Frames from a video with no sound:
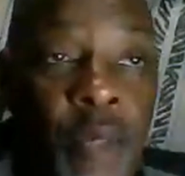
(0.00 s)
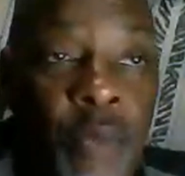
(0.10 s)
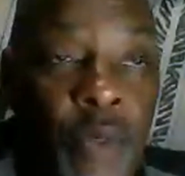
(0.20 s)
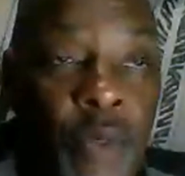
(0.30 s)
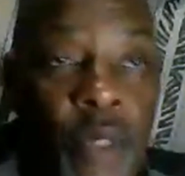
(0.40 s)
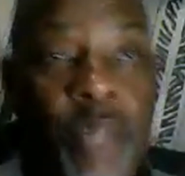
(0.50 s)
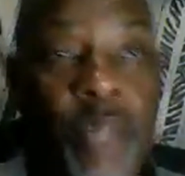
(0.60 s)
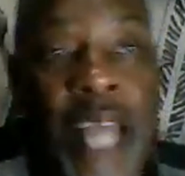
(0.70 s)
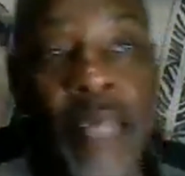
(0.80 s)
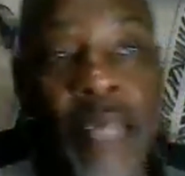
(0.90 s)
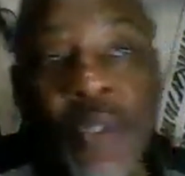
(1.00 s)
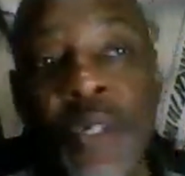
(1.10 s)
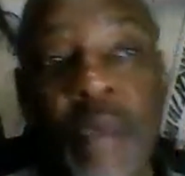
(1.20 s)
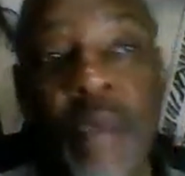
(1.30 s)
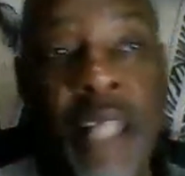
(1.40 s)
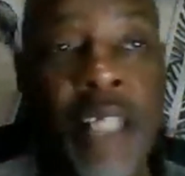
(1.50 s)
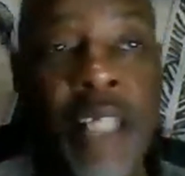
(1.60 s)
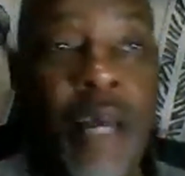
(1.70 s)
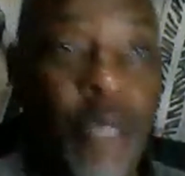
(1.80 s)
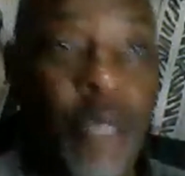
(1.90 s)
But 90% of my job
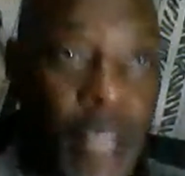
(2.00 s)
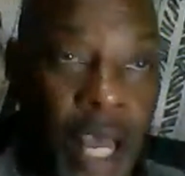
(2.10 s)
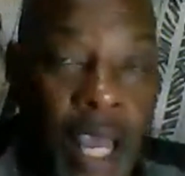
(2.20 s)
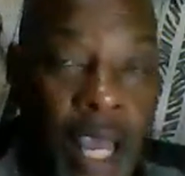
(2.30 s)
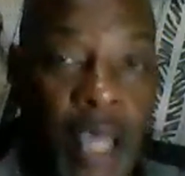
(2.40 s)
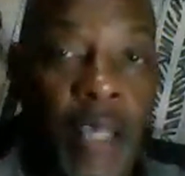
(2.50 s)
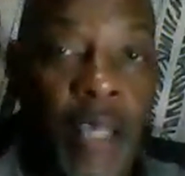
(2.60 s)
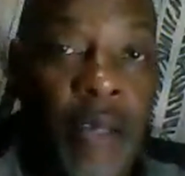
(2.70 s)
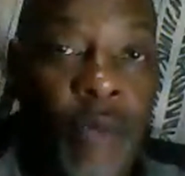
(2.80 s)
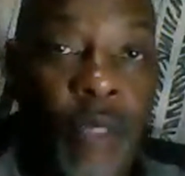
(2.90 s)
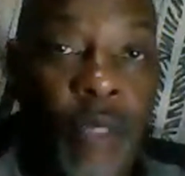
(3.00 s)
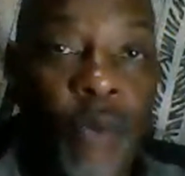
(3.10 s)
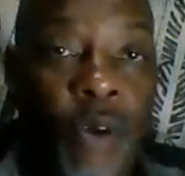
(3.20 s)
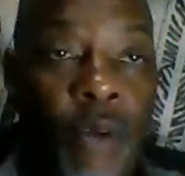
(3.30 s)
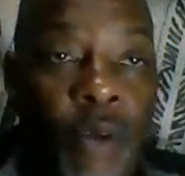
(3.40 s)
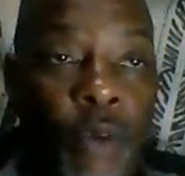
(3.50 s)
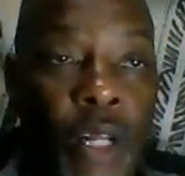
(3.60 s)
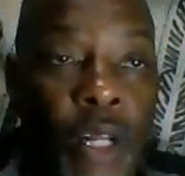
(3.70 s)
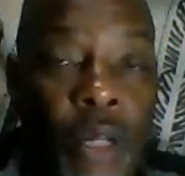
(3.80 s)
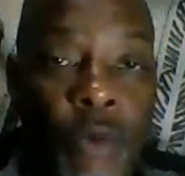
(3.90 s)
today, with the program running
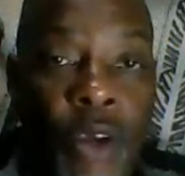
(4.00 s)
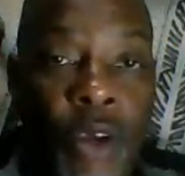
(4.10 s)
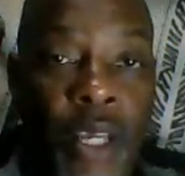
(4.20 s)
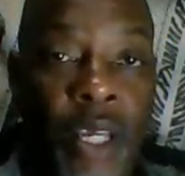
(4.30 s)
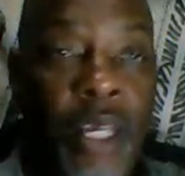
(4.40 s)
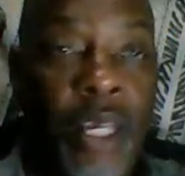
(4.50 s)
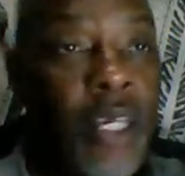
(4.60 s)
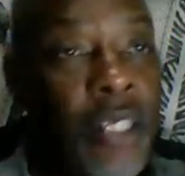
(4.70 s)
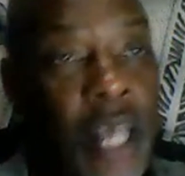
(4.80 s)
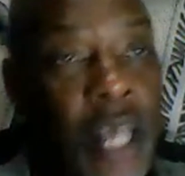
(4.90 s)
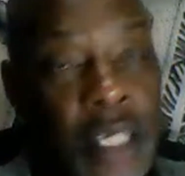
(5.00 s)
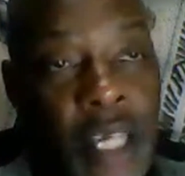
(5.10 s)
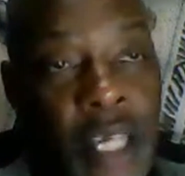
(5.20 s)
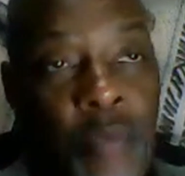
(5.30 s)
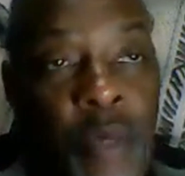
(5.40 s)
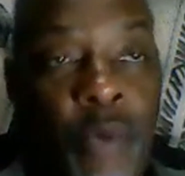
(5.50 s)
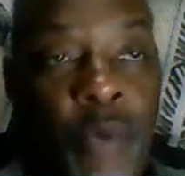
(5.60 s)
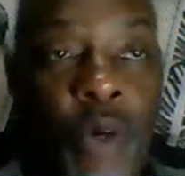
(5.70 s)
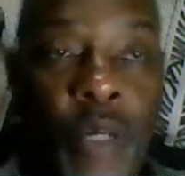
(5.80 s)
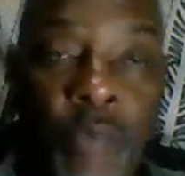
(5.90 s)
and working, is to educate
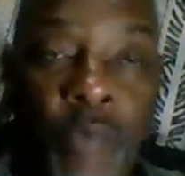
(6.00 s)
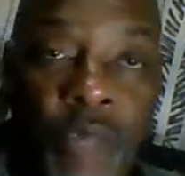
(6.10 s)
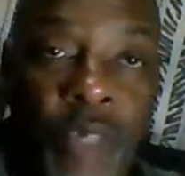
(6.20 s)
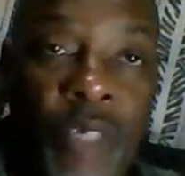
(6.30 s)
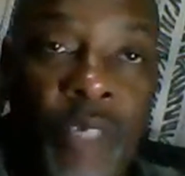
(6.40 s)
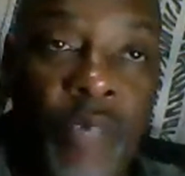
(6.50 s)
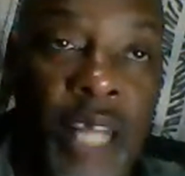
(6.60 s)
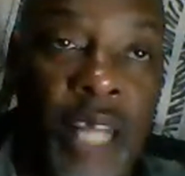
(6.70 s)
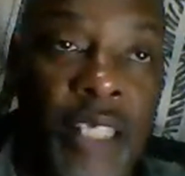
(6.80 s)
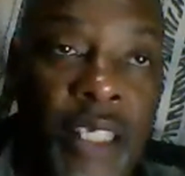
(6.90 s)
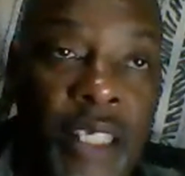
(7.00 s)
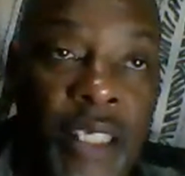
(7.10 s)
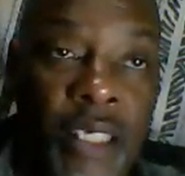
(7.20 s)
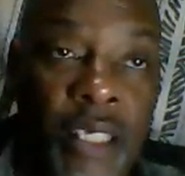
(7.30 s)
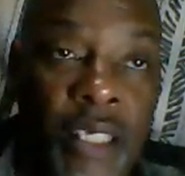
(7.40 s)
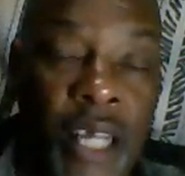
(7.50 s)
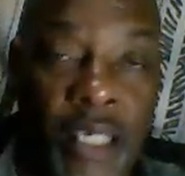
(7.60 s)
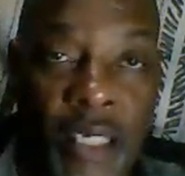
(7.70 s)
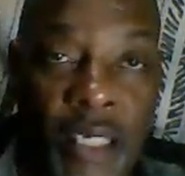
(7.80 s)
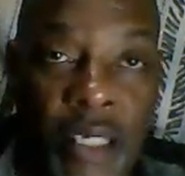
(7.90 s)
people on the benefits of an
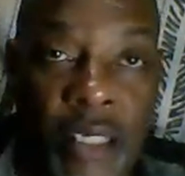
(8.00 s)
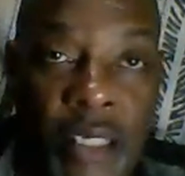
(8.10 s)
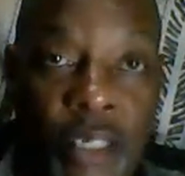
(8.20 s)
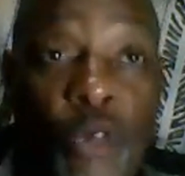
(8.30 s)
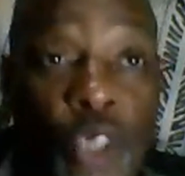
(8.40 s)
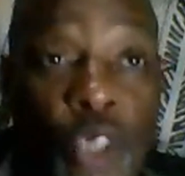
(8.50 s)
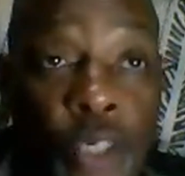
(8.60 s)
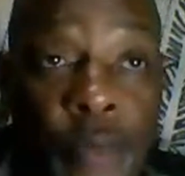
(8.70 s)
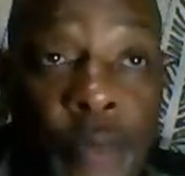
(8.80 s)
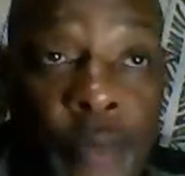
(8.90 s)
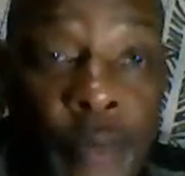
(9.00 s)
IT solution.